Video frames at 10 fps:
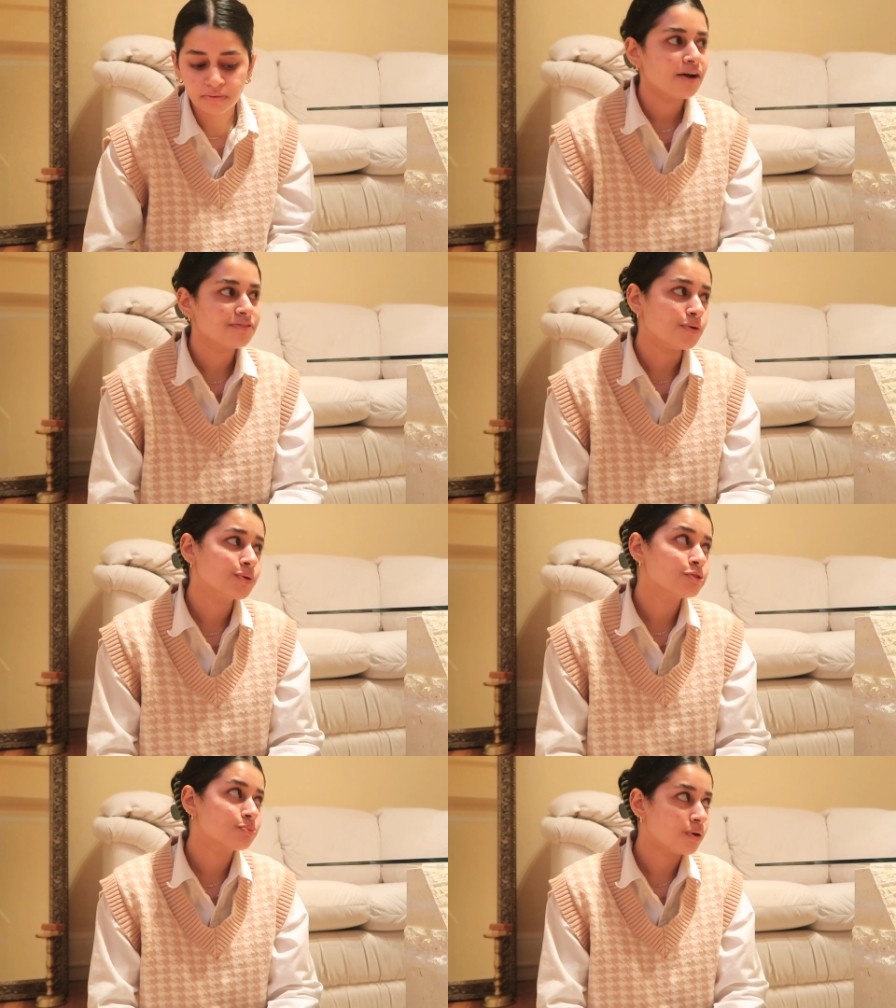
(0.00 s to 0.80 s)
I've
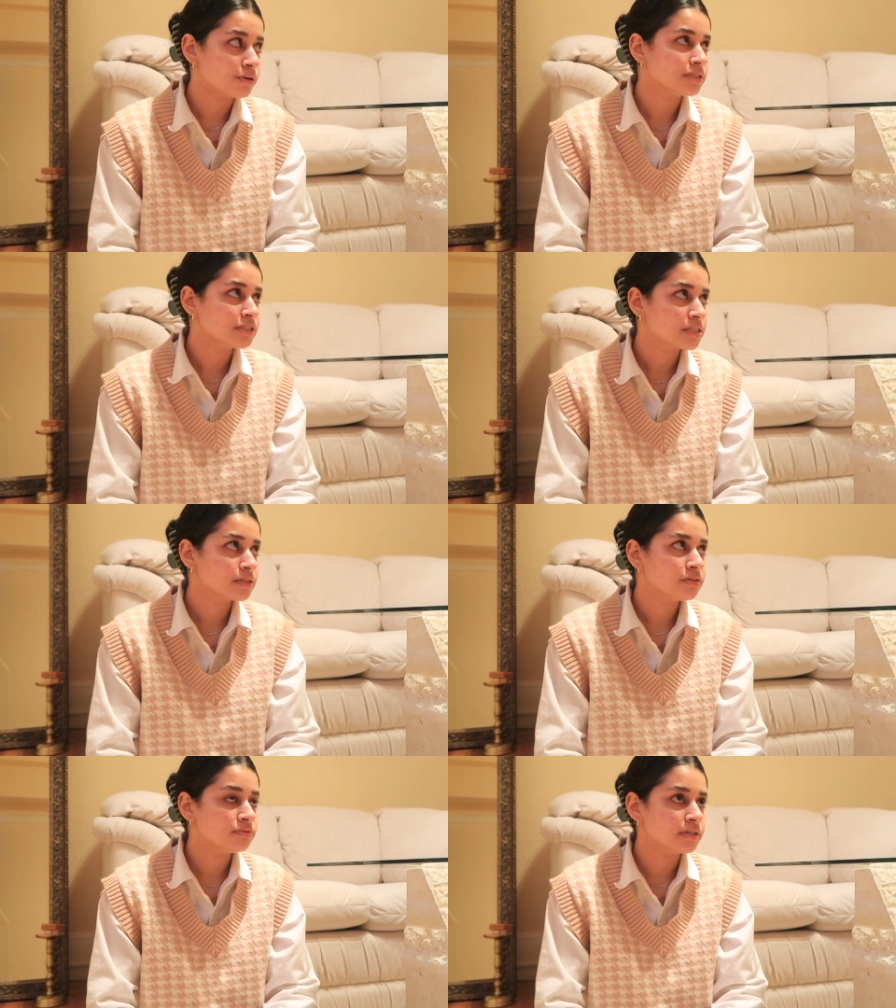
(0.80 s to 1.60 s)
always wanted to
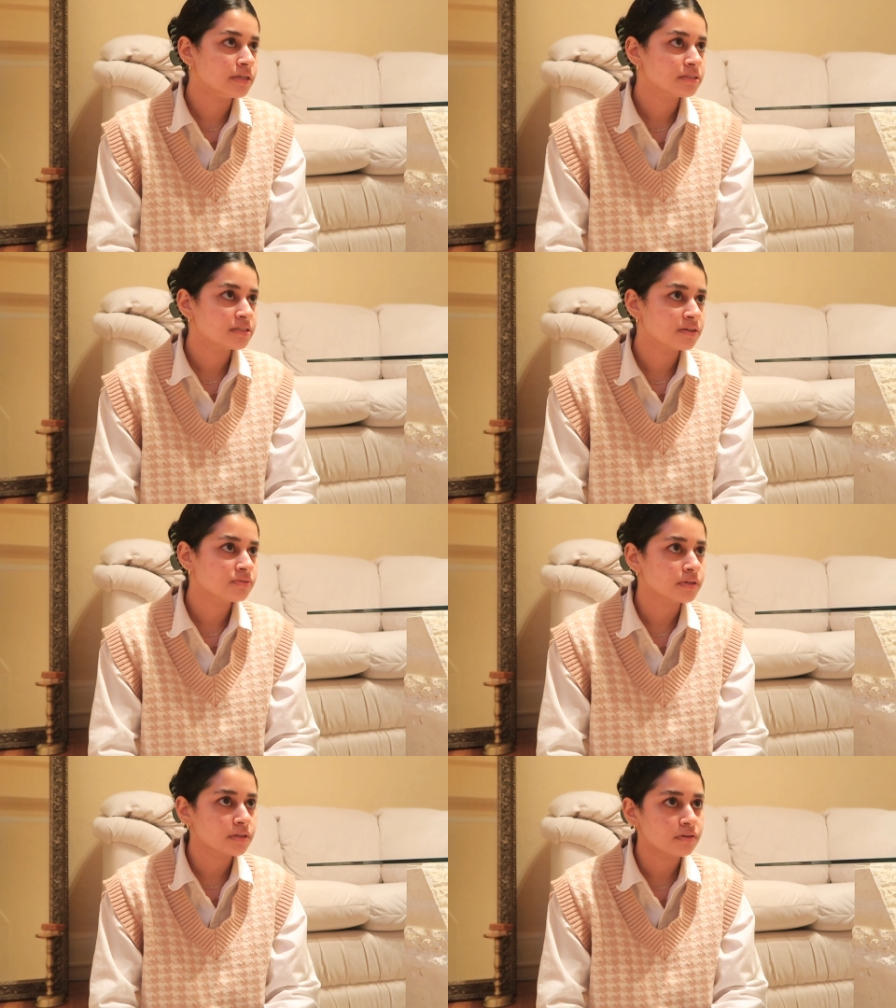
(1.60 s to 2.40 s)
live in a
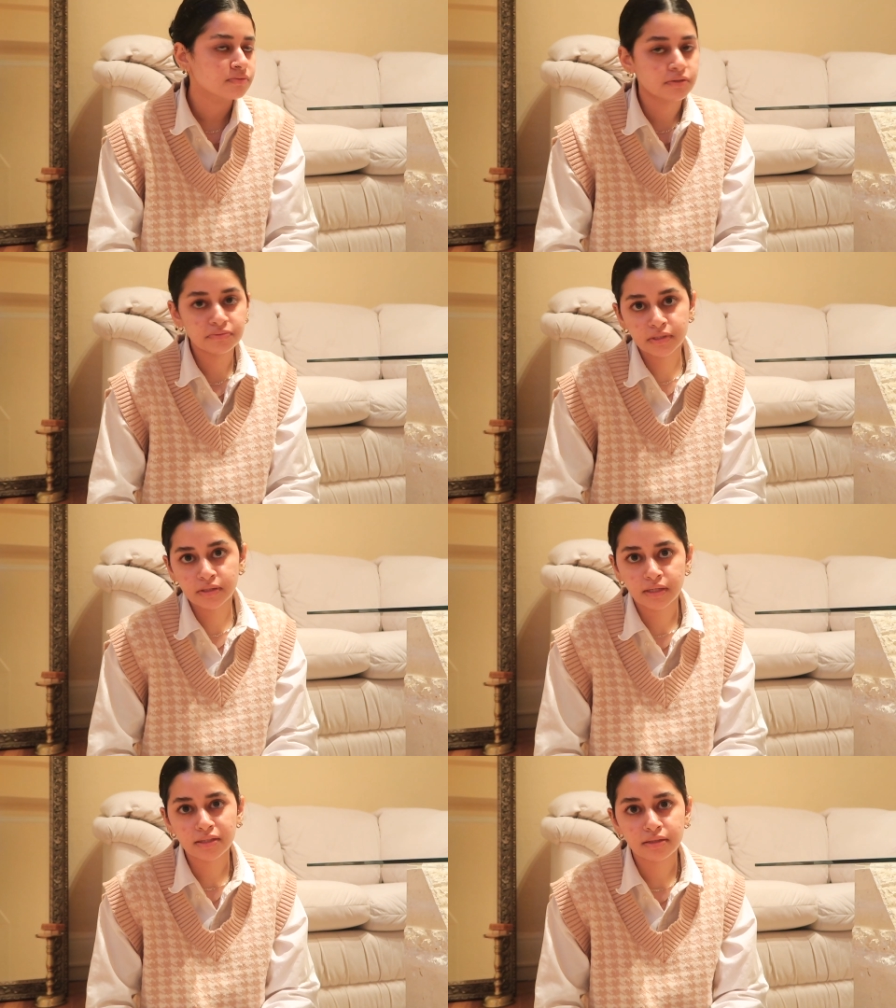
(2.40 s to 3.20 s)
stuff. Like, I've lived
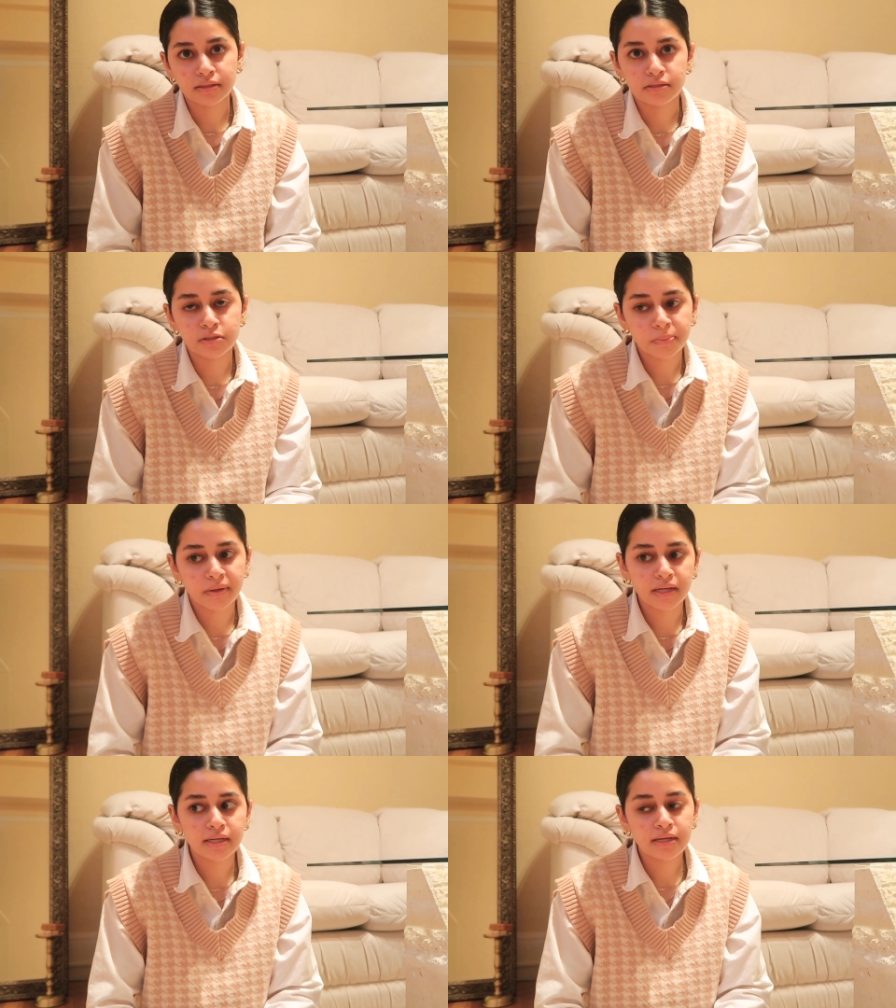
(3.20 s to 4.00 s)
in like the East
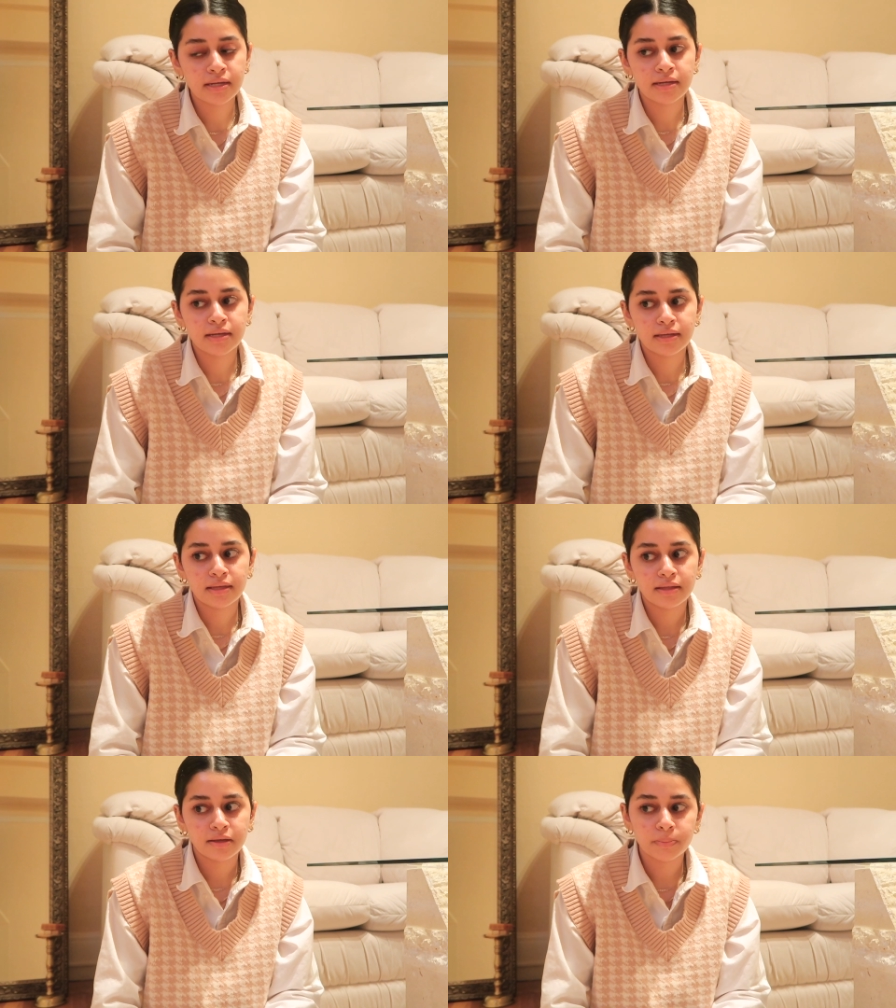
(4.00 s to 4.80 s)
Bay,
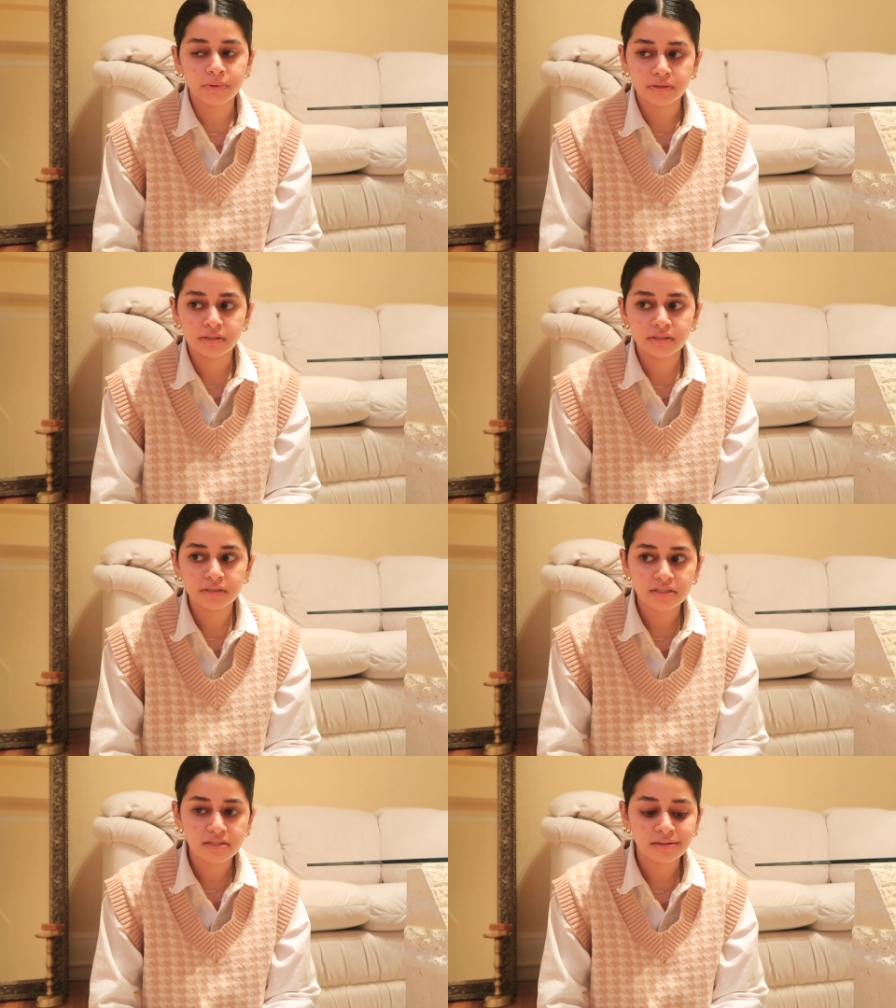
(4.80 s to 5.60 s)
like Berkeley
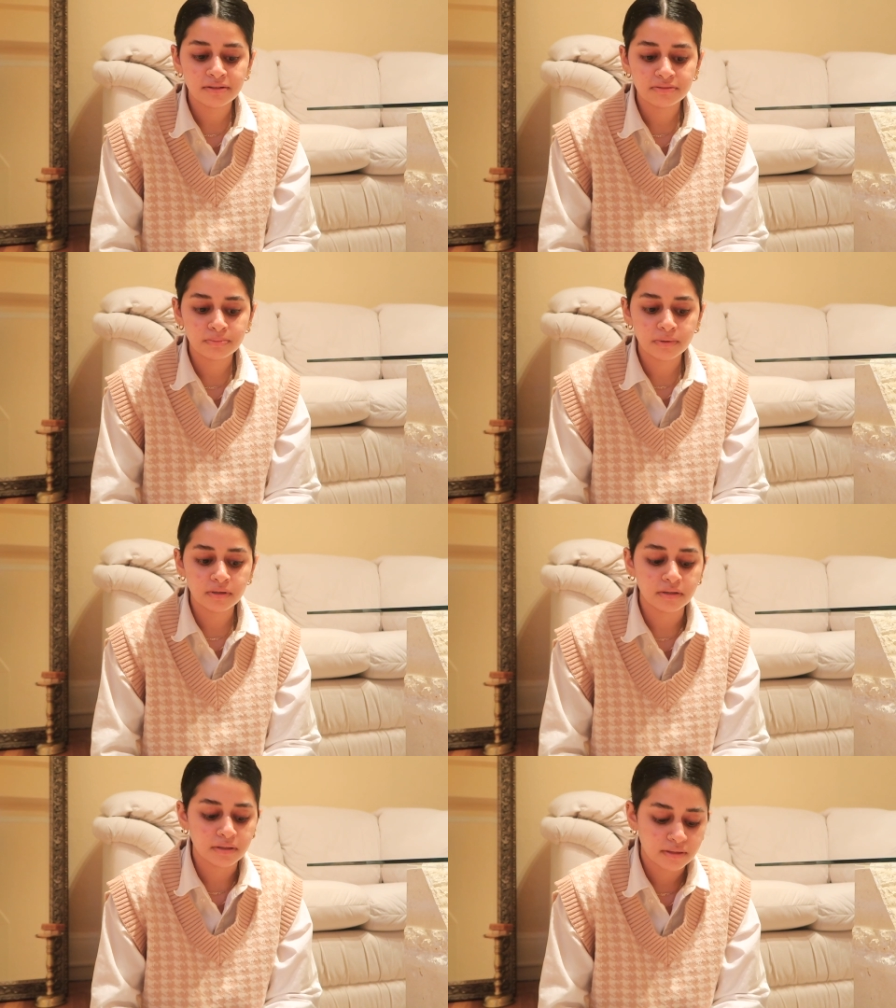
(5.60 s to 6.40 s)
and stuff,
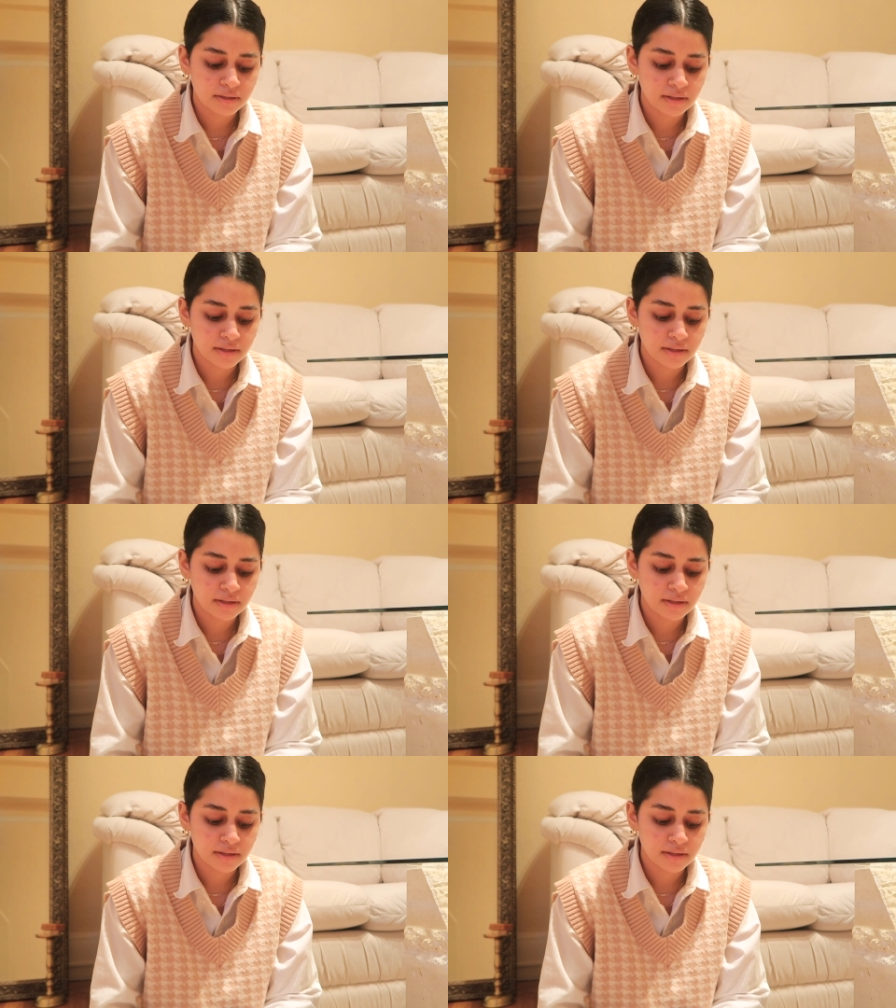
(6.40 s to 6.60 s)
but